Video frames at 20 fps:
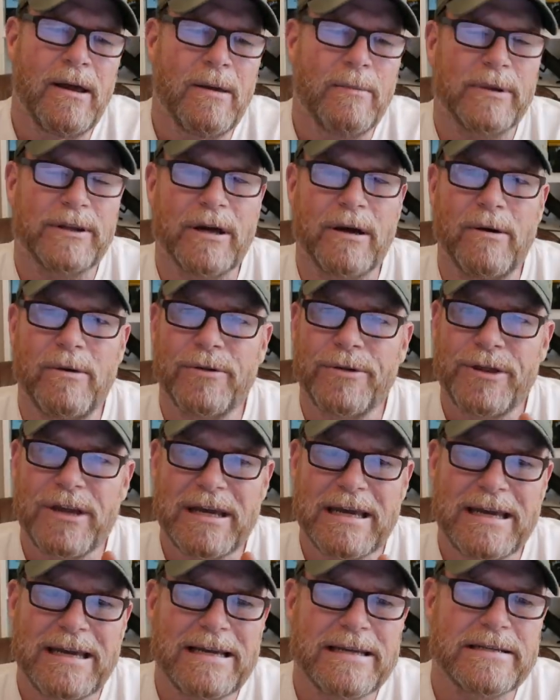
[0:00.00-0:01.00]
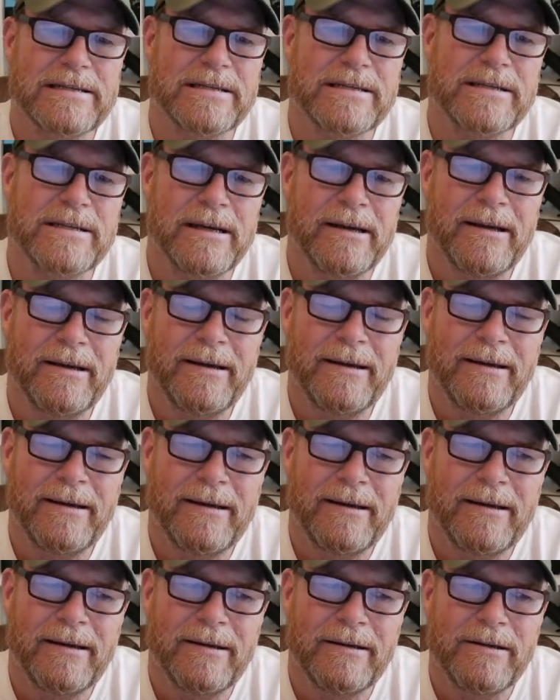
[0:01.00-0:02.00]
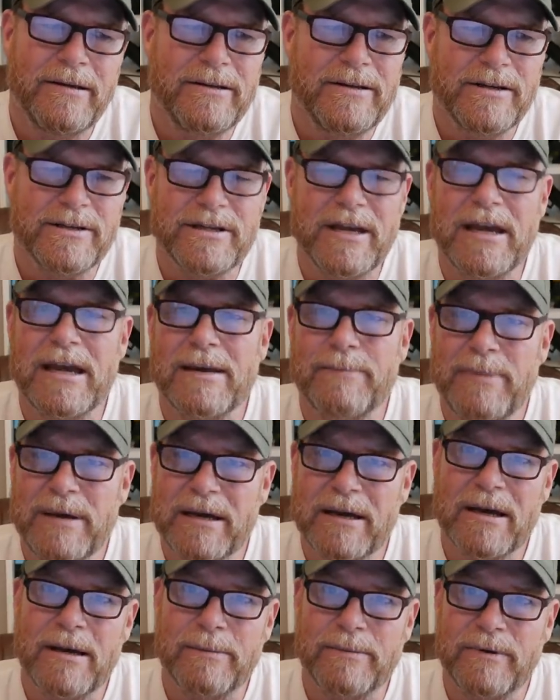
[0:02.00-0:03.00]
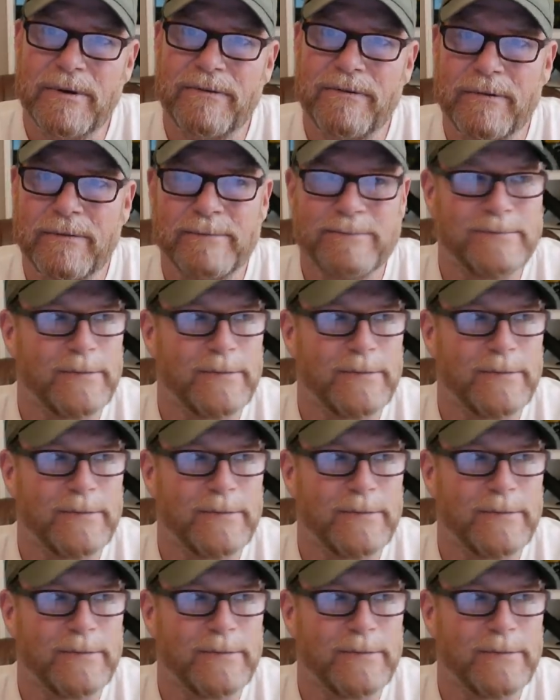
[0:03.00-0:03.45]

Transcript: But the whole thing is, is you just can't pick up the